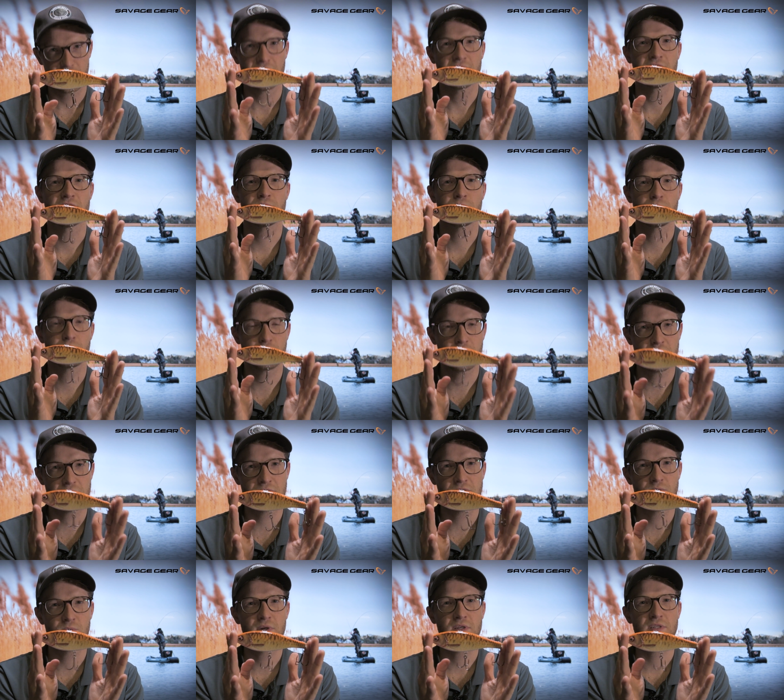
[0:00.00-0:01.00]

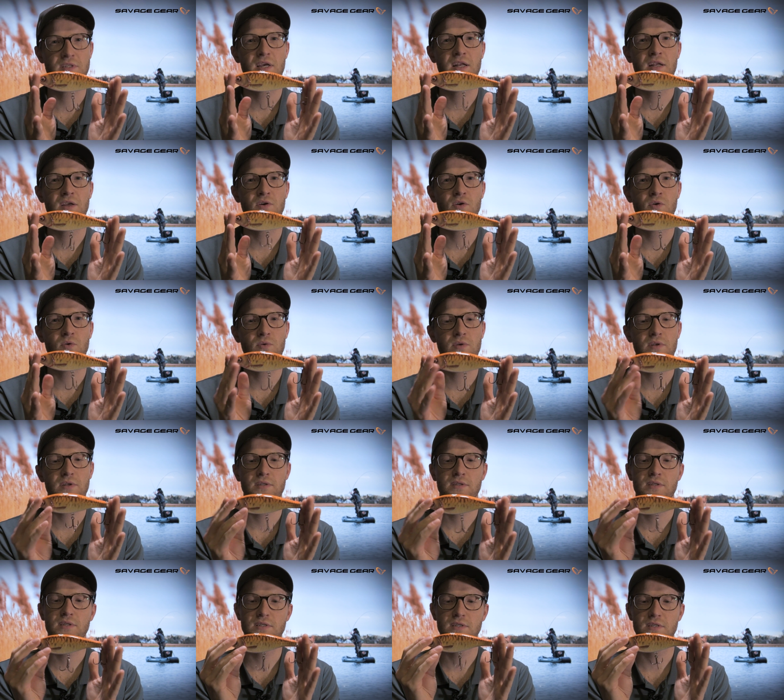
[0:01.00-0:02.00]
Especially when it's getting colder,
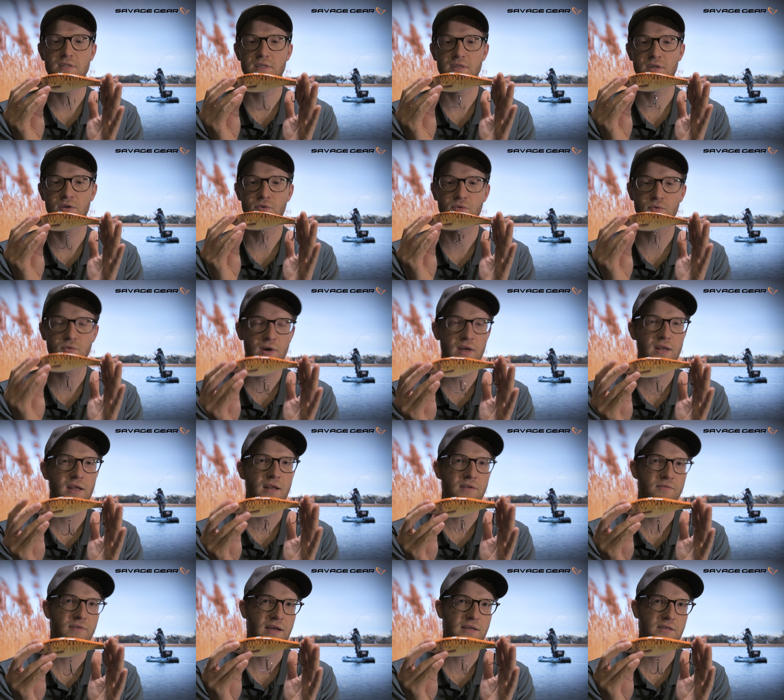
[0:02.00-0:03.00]
this is a great
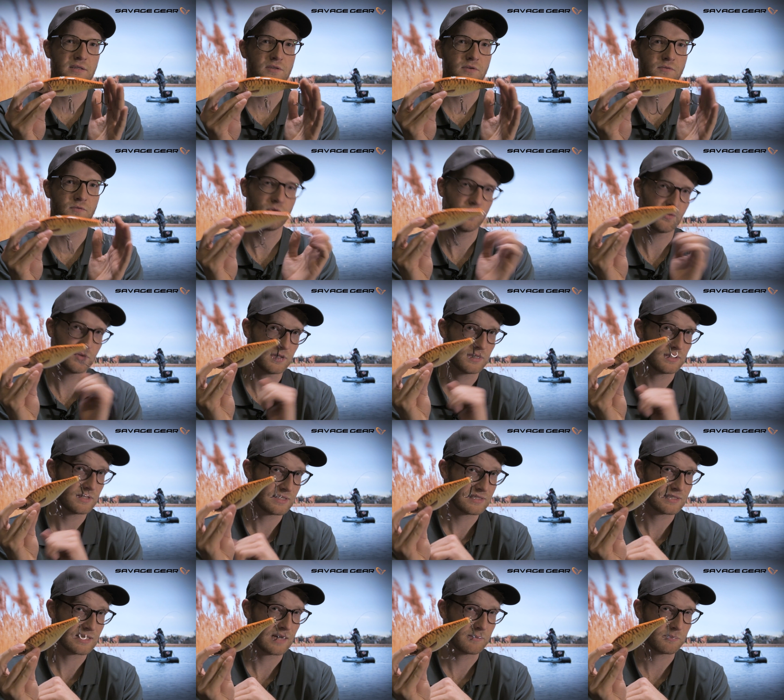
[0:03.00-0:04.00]
advantage of using
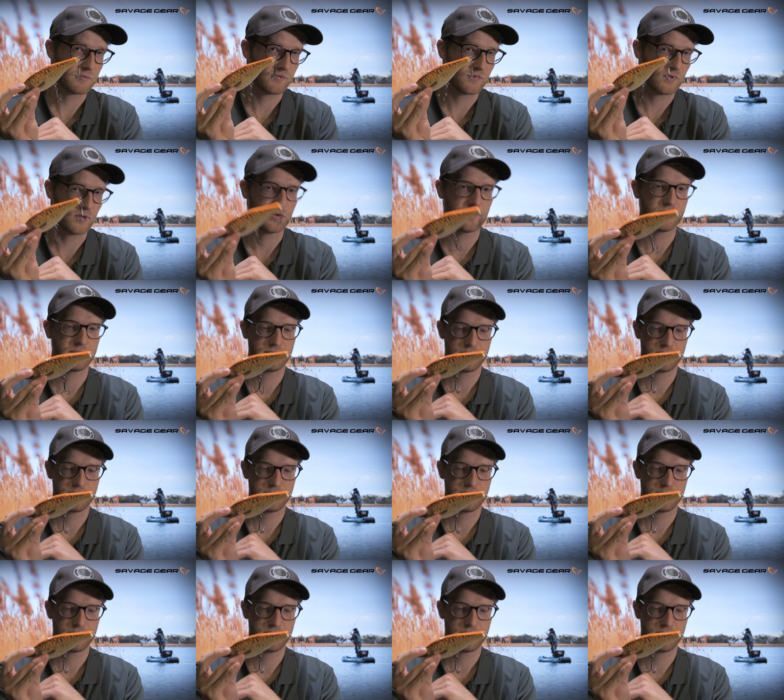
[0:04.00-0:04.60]
this type of lure.